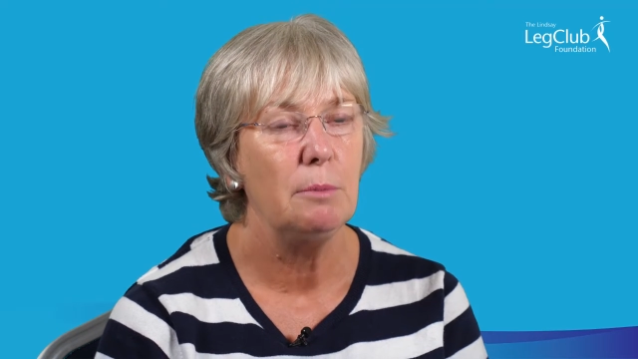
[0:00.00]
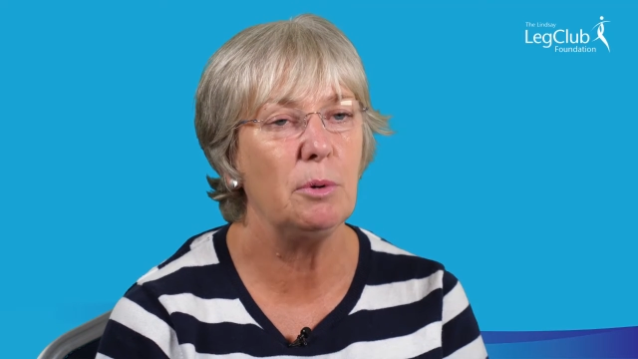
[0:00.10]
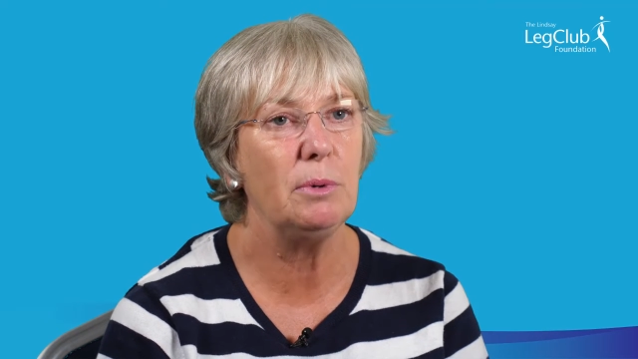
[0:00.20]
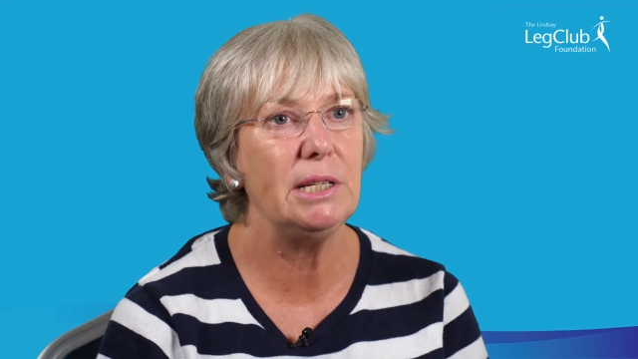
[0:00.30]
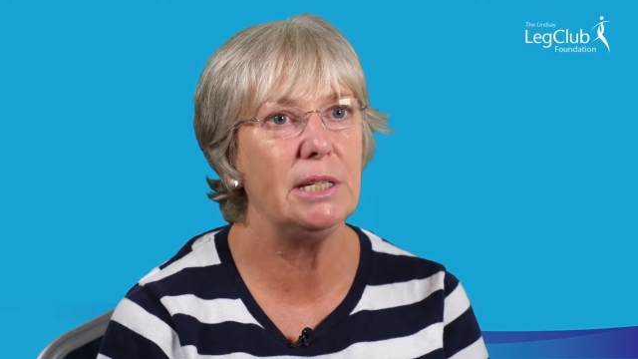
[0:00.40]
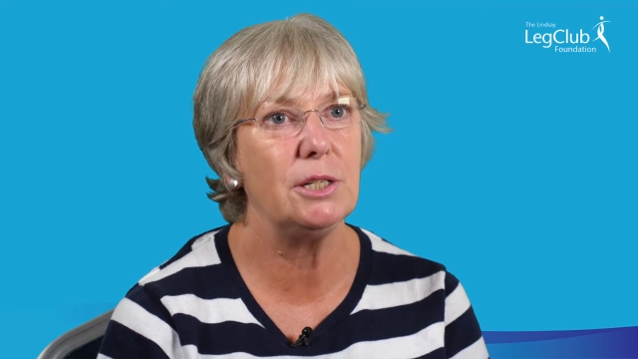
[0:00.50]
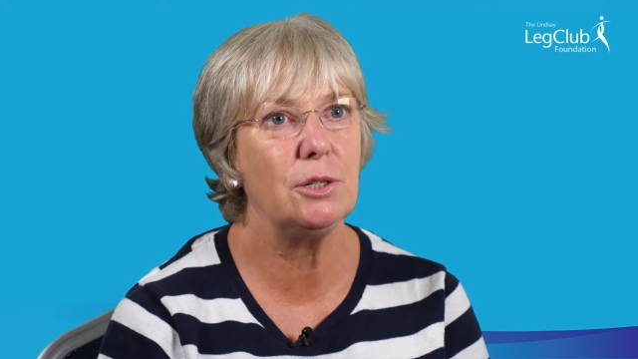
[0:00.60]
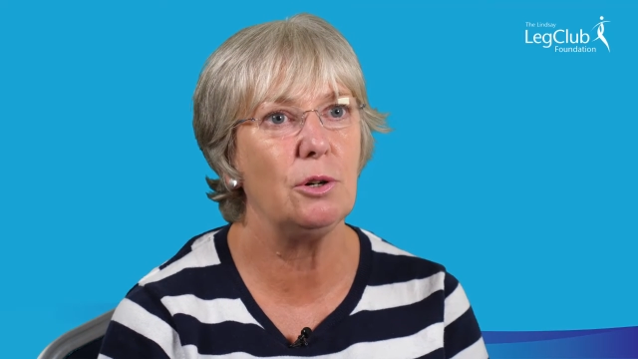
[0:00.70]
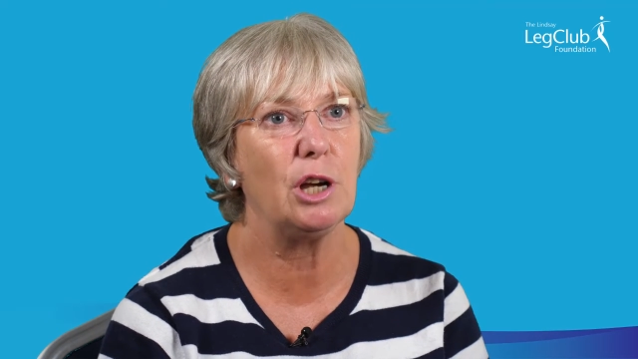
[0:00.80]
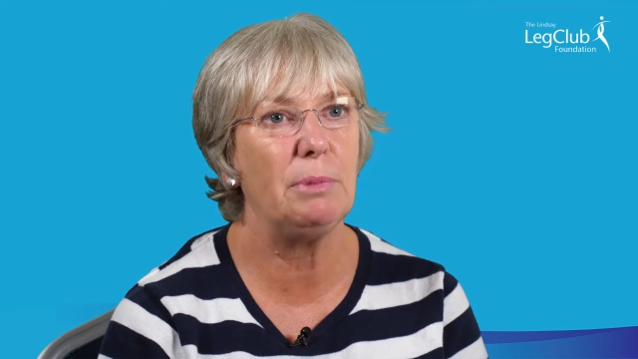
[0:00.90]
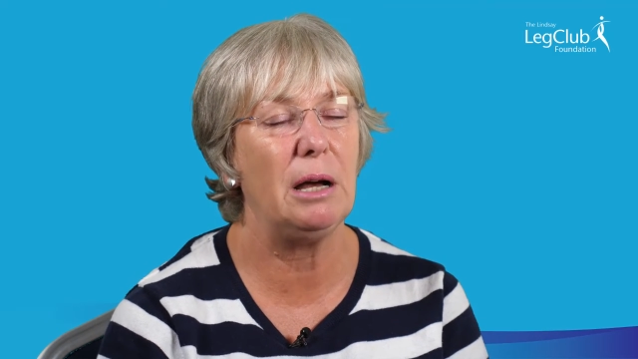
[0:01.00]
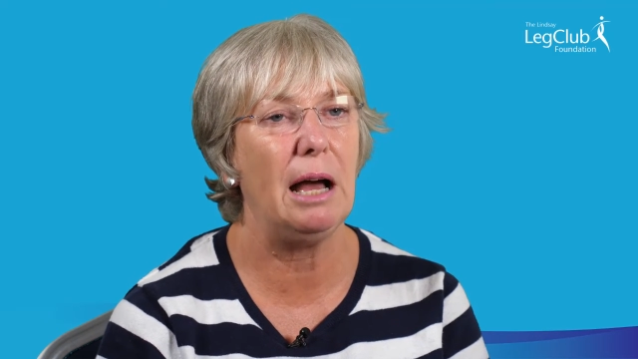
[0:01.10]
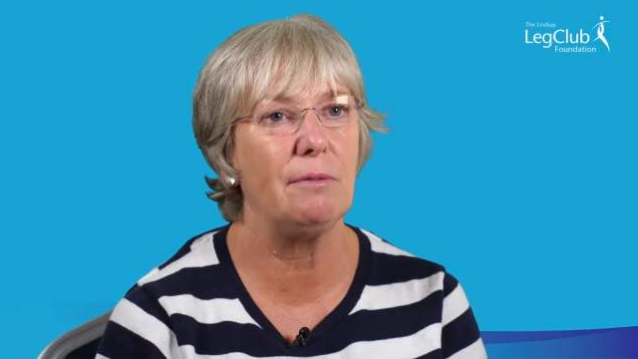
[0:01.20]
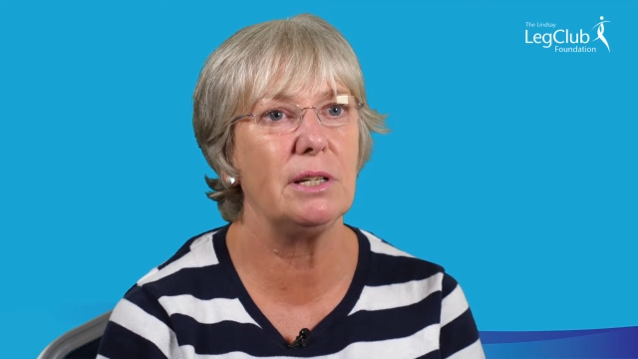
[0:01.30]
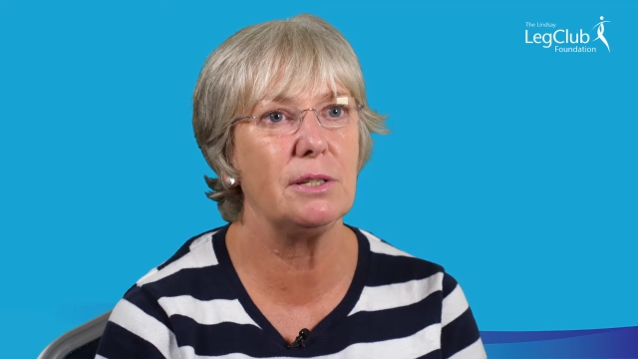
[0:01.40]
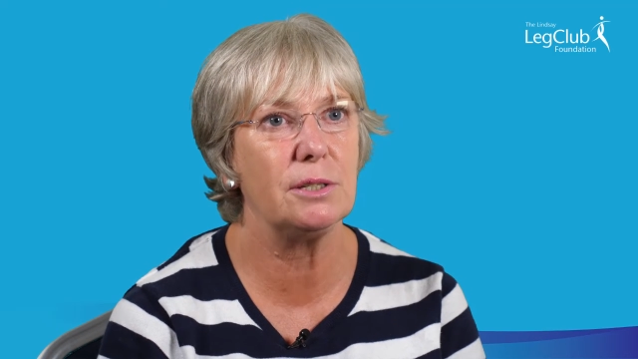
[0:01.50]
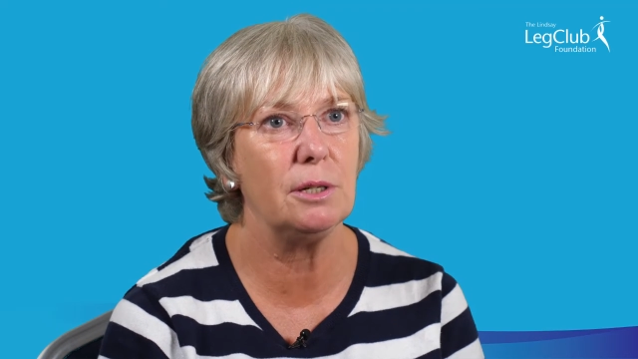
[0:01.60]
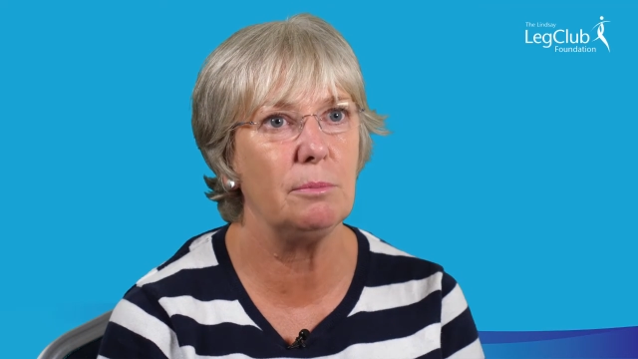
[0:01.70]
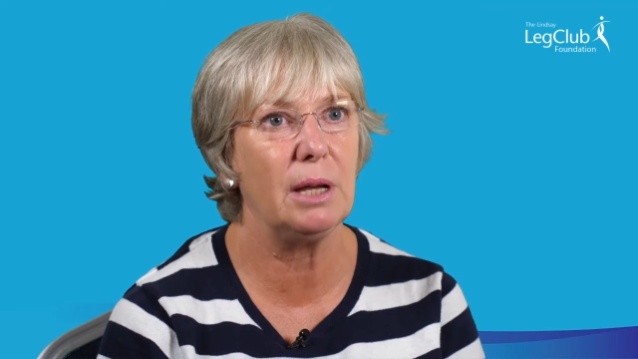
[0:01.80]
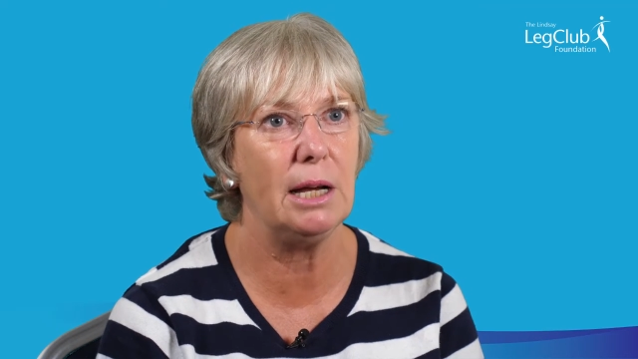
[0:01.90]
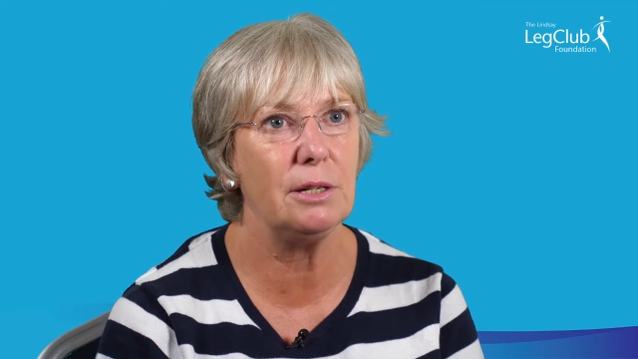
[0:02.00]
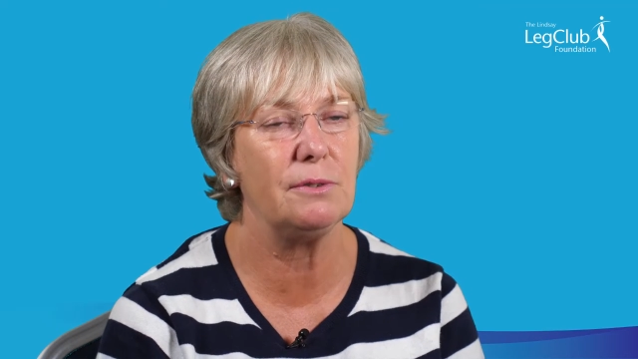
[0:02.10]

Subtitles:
but we did talk about having some kind